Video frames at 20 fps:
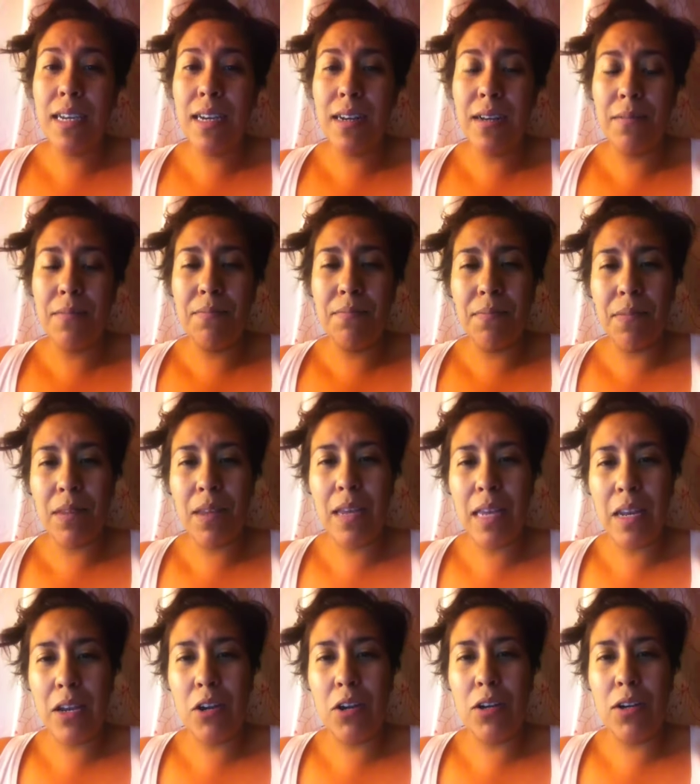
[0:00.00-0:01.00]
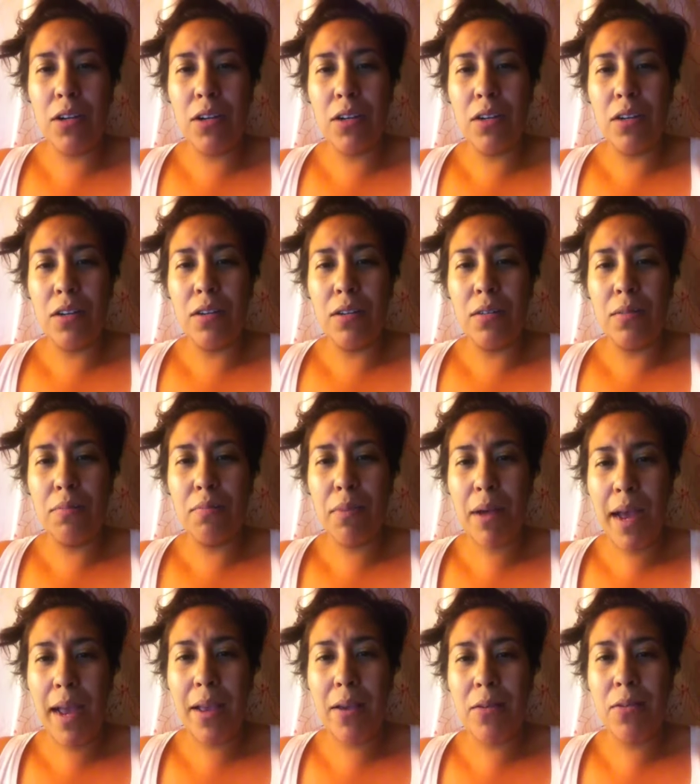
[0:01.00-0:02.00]
Um, in her
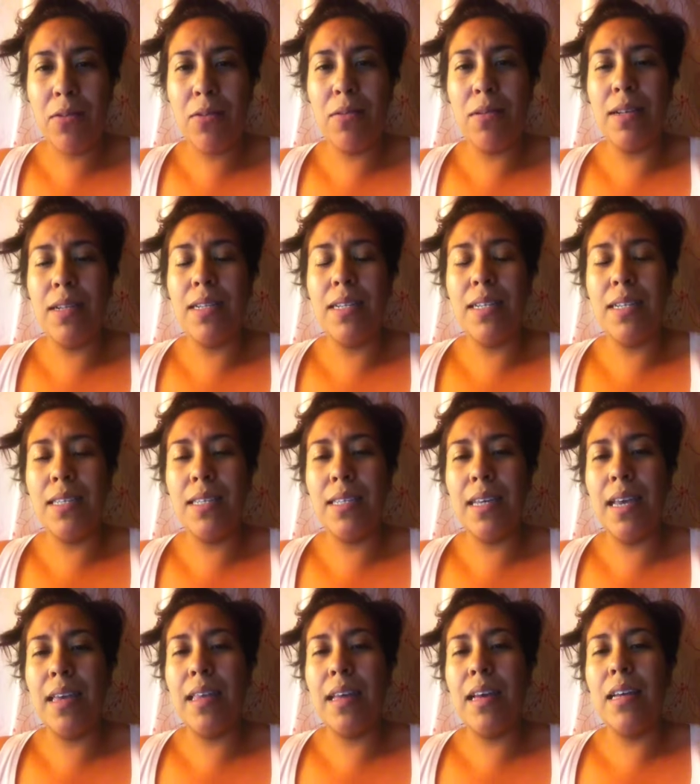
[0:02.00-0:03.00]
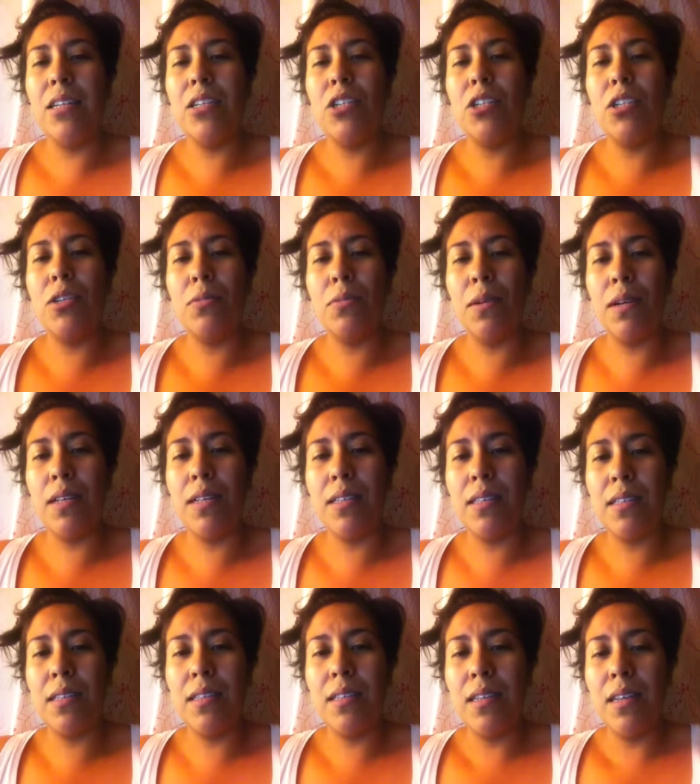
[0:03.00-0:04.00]
bio, it did say that she
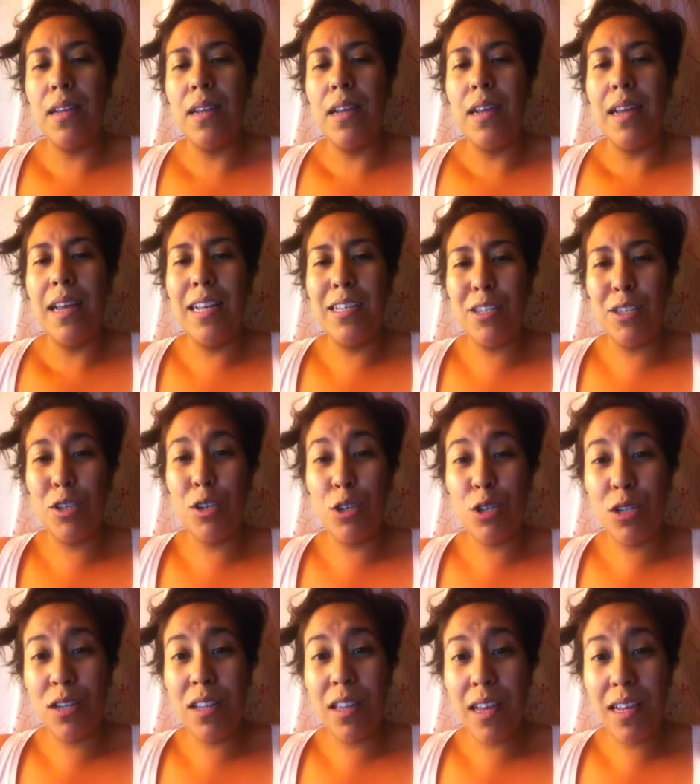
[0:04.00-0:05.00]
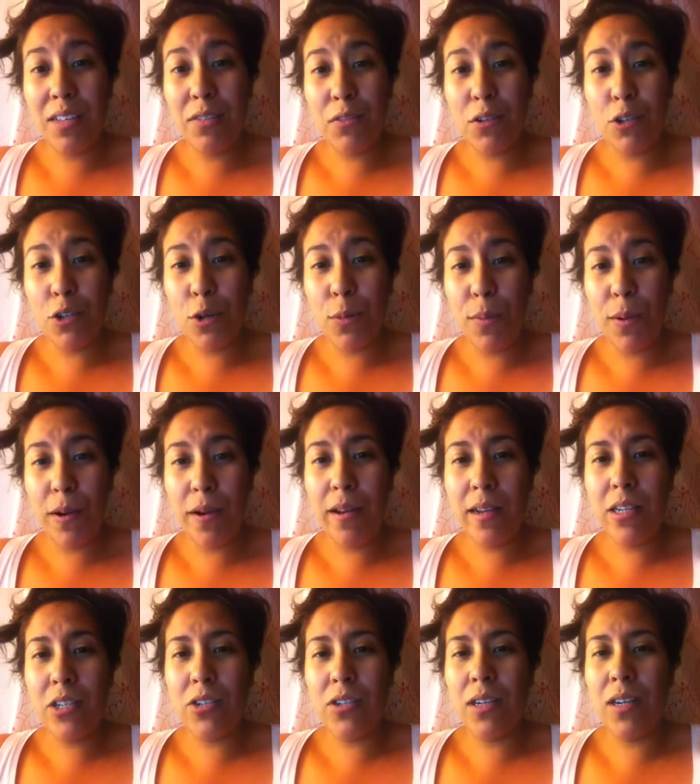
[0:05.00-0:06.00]
was institutionalized for a short
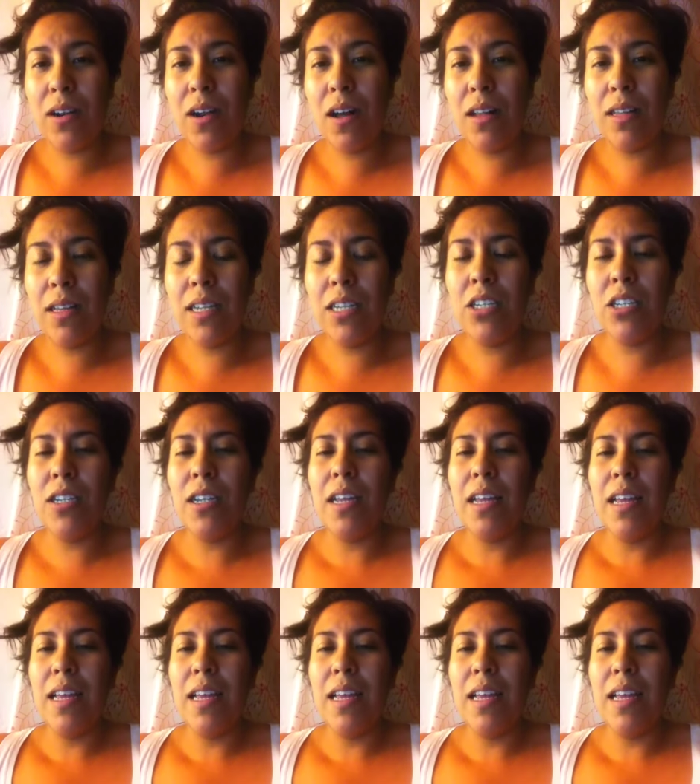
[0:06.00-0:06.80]
period during college,